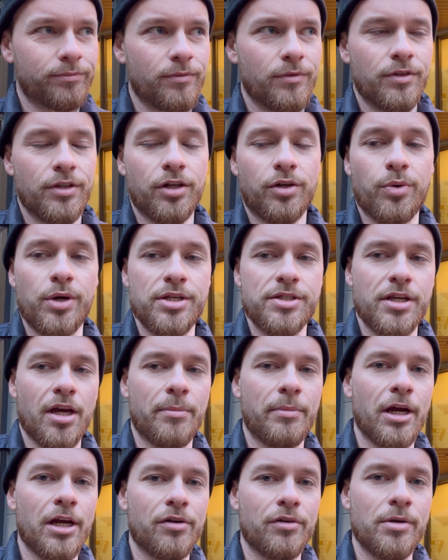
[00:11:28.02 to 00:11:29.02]
the Queenstown
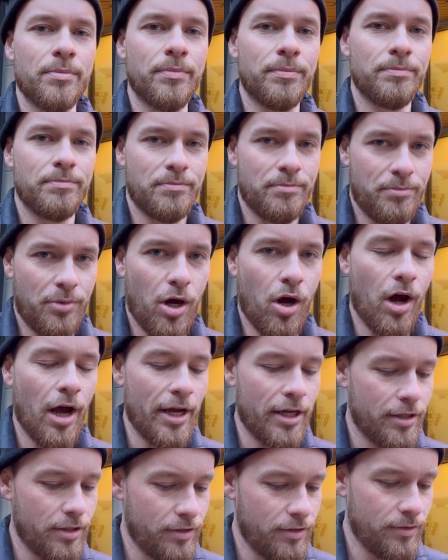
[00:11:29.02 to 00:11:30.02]
bakery pie,
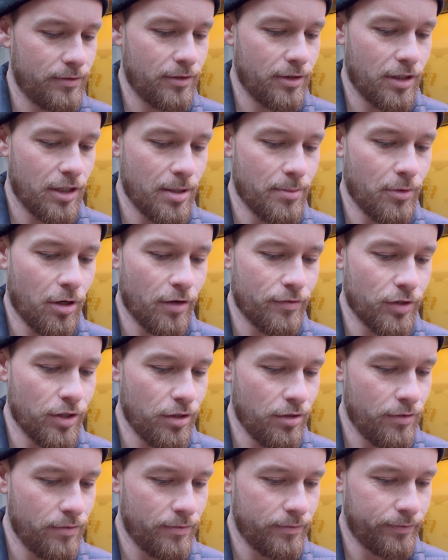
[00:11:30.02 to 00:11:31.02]
in my view.
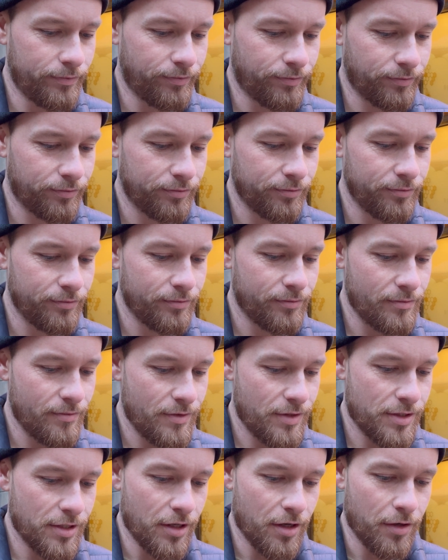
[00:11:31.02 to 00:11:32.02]

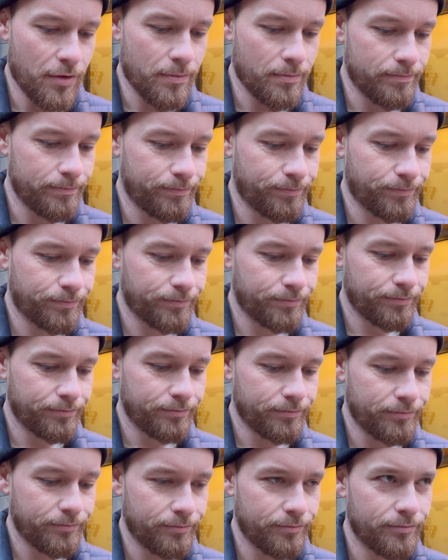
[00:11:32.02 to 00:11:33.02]
So
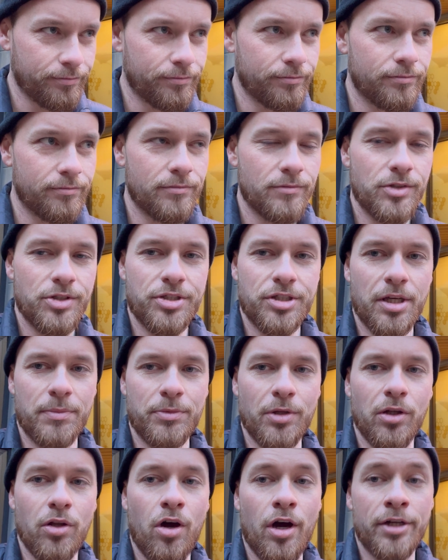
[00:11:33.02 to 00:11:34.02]
skip the
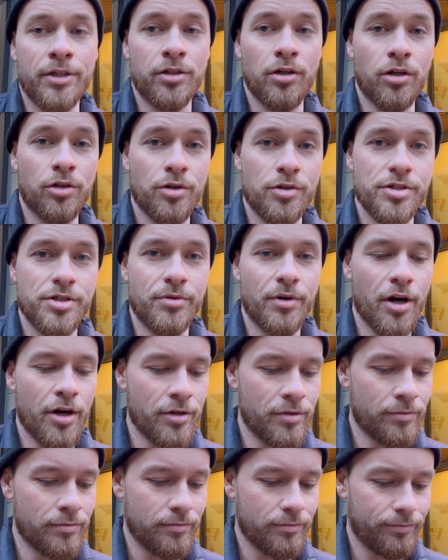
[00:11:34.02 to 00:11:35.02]
wine, go across the road
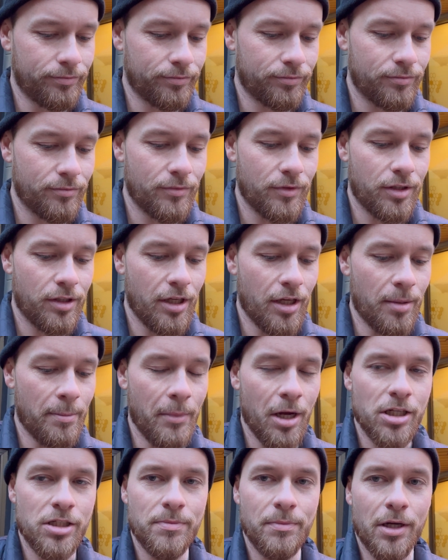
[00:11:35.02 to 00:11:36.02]
and get a
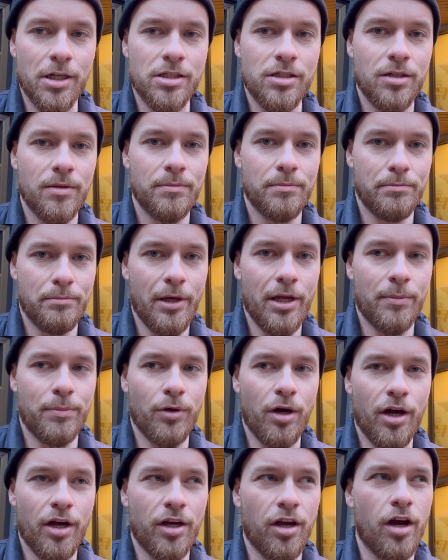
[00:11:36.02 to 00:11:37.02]
much better
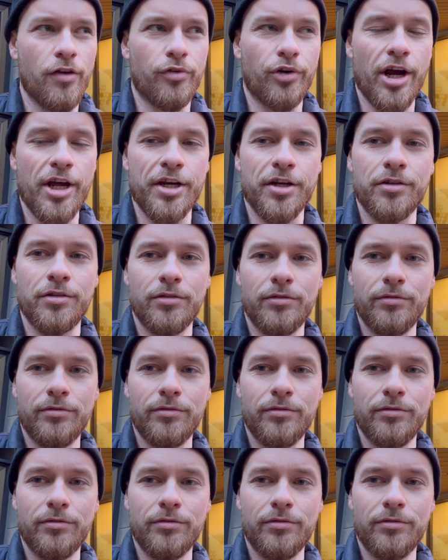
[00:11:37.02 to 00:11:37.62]
pie. Overrated.